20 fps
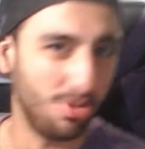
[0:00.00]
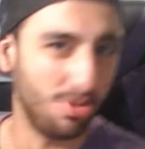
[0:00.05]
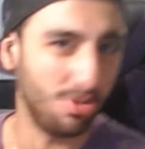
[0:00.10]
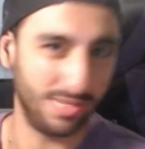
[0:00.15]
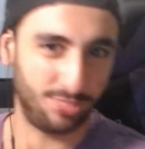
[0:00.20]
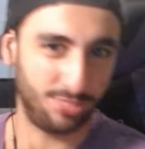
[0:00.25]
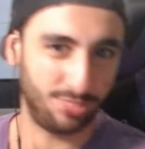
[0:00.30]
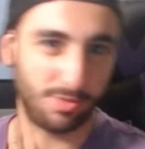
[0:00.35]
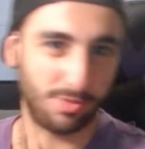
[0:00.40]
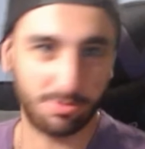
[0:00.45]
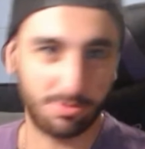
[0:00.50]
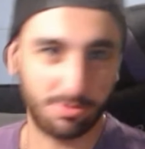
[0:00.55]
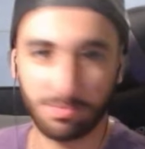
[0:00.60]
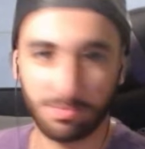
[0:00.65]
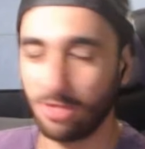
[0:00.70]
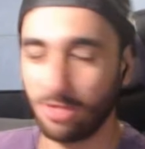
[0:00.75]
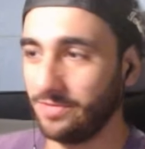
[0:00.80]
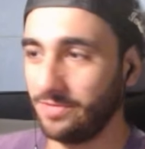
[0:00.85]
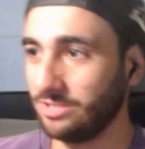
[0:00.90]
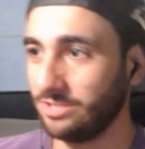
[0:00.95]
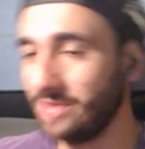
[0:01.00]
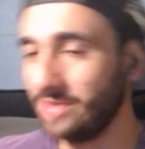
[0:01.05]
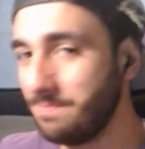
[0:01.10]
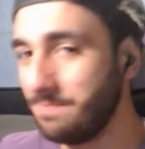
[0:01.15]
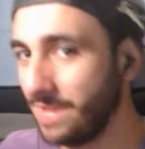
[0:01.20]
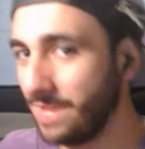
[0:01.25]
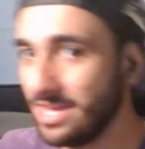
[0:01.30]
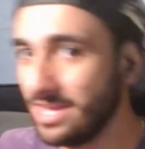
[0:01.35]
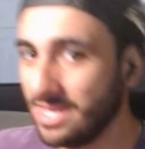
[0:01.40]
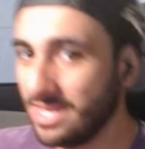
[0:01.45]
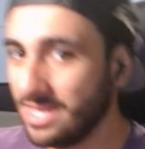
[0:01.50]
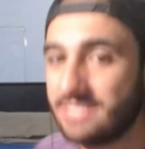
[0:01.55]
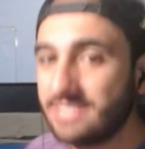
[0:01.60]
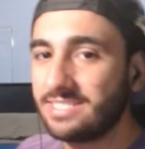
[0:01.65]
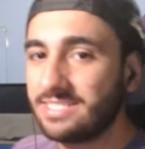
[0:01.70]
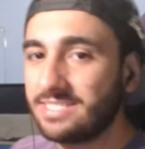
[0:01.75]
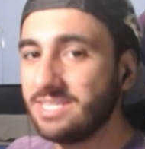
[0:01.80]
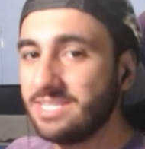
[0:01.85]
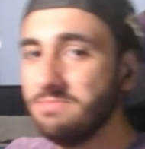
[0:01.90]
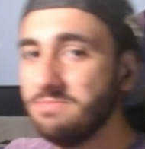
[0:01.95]
Nobody's perfect, right? But it
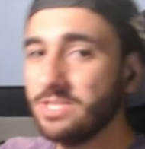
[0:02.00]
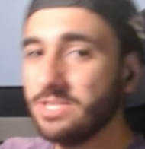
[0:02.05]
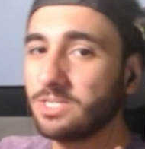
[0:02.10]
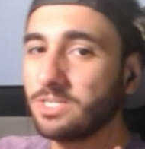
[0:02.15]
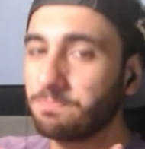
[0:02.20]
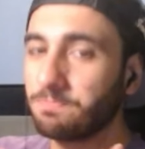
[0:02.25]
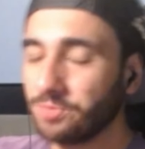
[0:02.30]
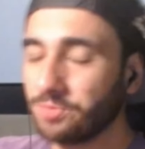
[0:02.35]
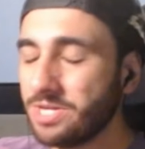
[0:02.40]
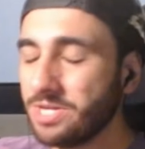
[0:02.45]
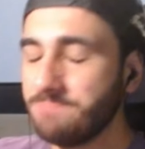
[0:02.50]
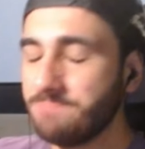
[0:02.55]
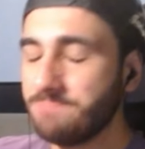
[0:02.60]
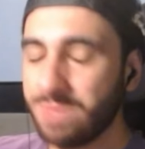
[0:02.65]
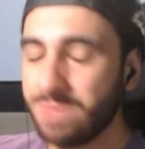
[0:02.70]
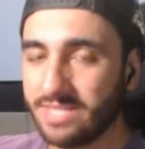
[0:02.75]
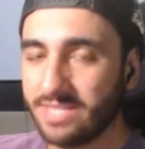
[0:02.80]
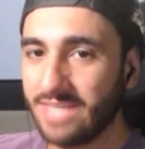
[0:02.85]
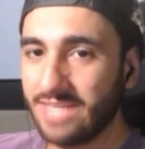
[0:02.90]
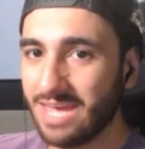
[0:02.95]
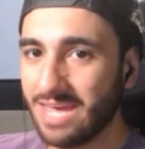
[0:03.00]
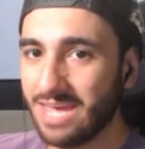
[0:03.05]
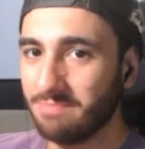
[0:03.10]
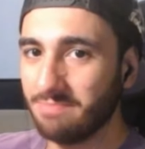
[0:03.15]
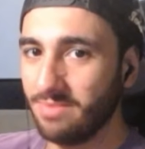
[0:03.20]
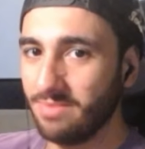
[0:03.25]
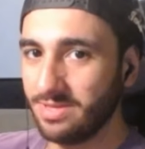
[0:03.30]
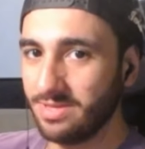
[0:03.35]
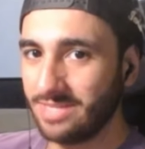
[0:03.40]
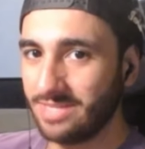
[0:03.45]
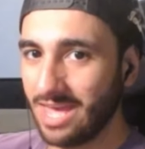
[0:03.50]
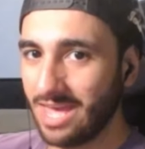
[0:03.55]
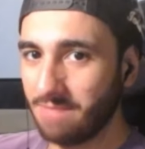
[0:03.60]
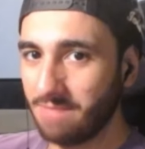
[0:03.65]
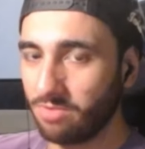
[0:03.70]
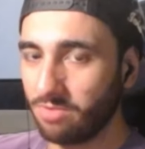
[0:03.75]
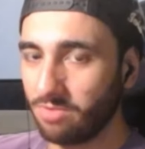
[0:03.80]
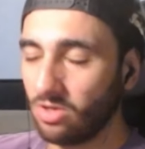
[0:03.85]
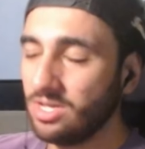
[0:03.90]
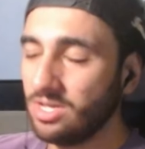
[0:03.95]
seems like a pretty big
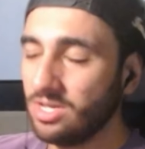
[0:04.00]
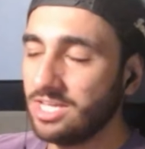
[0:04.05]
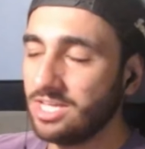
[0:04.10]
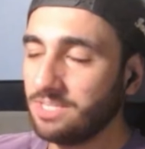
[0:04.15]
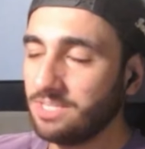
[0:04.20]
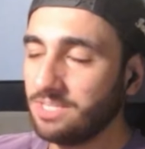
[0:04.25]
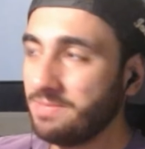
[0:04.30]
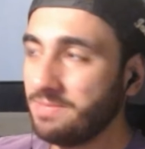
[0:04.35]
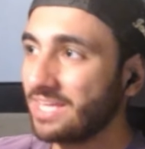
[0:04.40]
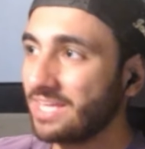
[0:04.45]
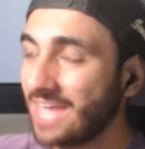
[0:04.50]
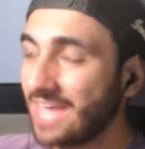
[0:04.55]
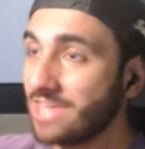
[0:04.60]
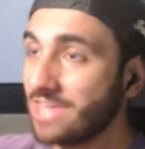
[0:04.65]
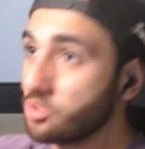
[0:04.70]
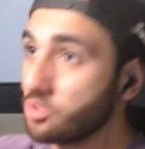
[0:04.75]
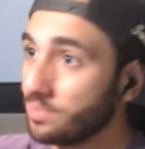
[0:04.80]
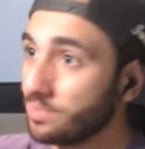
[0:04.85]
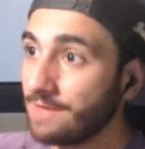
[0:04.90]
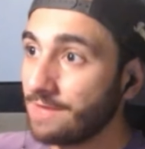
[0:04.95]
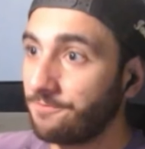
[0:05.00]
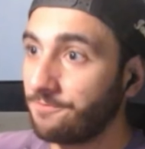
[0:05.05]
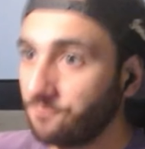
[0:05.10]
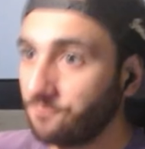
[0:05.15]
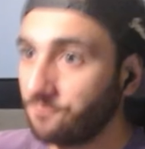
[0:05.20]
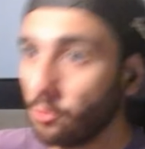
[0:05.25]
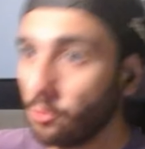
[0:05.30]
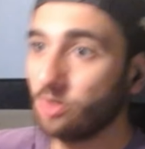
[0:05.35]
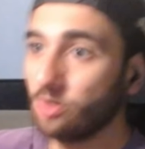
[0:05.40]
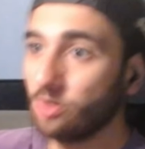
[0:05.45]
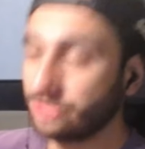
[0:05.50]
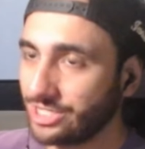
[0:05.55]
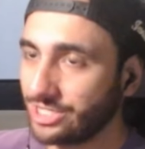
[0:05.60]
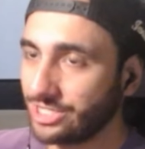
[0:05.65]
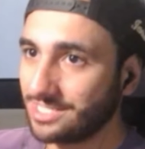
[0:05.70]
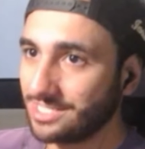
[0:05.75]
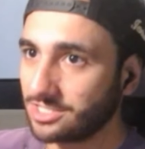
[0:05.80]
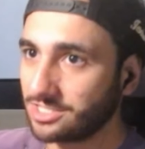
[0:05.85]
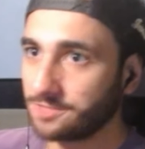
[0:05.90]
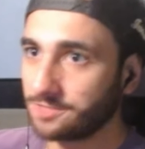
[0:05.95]
gamble to be like, hey, you only have 4
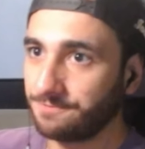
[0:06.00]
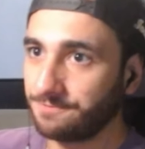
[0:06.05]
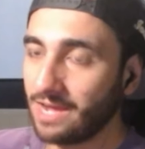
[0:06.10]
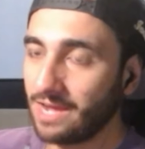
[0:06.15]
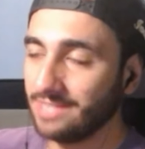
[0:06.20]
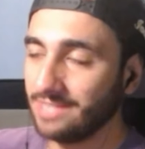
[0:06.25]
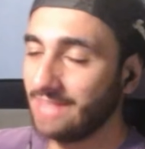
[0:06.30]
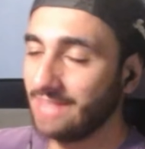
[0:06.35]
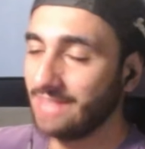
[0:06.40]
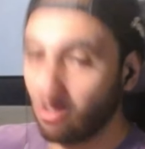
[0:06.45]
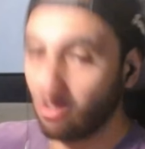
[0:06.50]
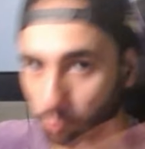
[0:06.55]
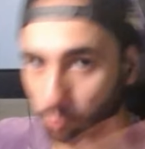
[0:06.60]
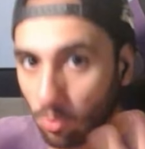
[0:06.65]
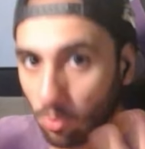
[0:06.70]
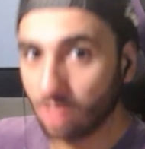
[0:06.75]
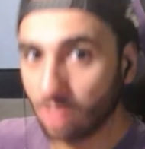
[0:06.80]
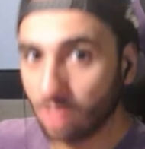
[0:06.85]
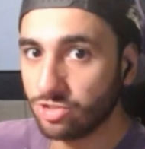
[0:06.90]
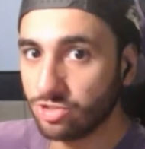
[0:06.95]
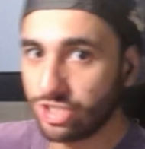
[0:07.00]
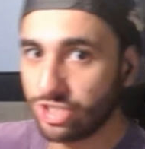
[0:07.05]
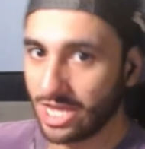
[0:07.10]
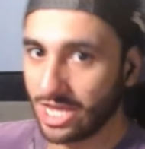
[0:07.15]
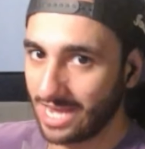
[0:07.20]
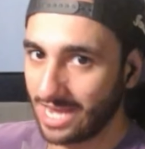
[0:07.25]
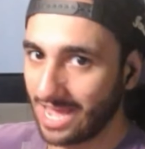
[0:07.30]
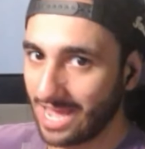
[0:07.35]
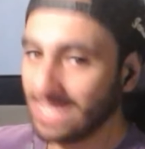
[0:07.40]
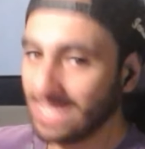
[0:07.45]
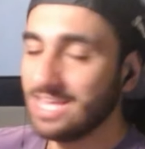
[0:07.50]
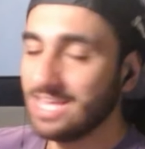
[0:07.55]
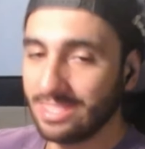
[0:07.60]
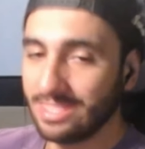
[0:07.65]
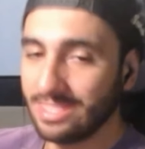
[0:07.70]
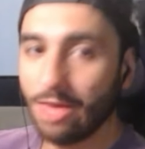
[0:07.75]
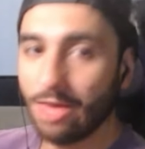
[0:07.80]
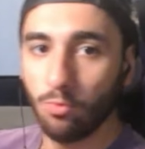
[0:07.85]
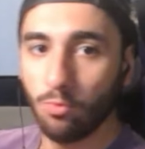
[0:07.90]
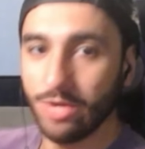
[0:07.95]
chances to find that one Jedi
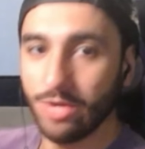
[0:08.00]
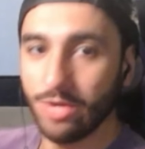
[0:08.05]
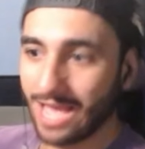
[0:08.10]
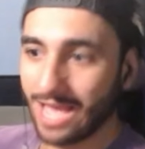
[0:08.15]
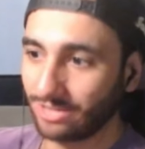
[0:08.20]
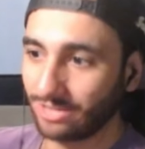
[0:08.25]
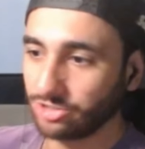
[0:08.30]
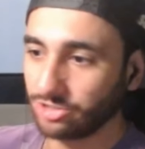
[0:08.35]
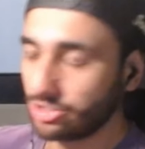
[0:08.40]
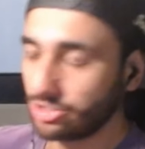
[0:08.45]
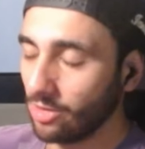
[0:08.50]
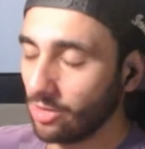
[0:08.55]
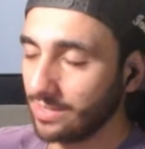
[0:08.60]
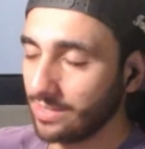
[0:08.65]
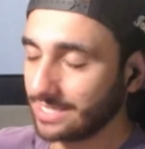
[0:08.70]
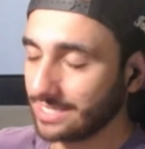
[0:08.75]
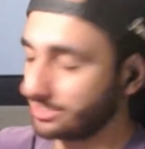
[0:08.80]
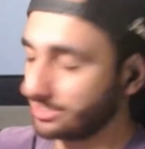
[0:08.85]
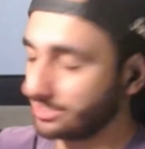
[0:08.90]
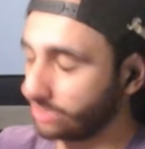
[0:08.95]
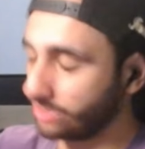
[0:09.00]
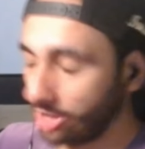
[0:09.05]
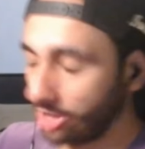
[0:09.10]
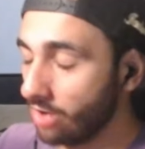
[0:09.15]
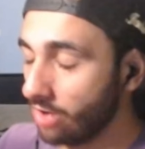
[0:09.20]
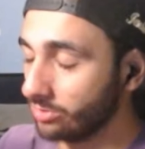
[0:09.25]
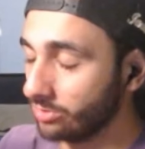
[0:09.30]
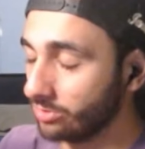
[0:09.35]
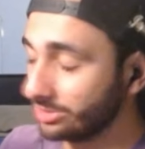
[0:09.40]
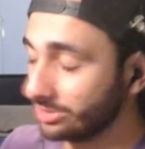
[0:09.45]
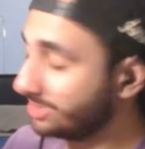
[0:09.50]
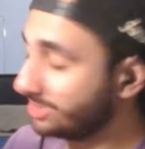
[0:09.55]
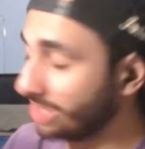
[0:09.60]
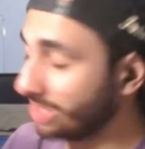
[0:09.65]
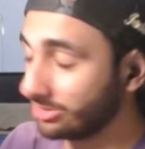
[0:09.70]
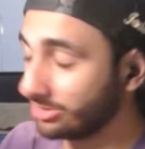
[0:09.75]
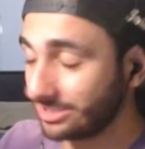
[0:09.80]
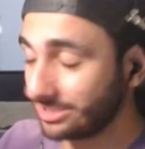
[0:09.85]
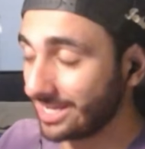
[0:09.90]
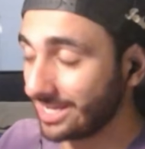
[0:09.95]
that would actually go against the code.
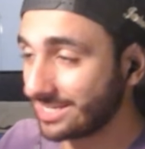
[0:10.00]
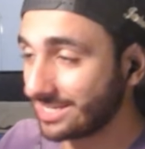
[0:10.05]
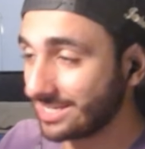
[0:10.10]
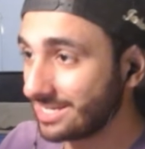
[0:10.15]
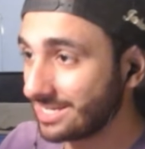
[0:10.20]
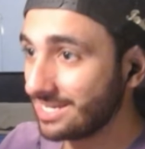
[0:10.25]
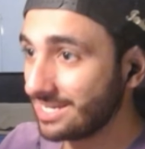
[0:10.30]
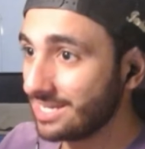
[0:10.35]
So it's like,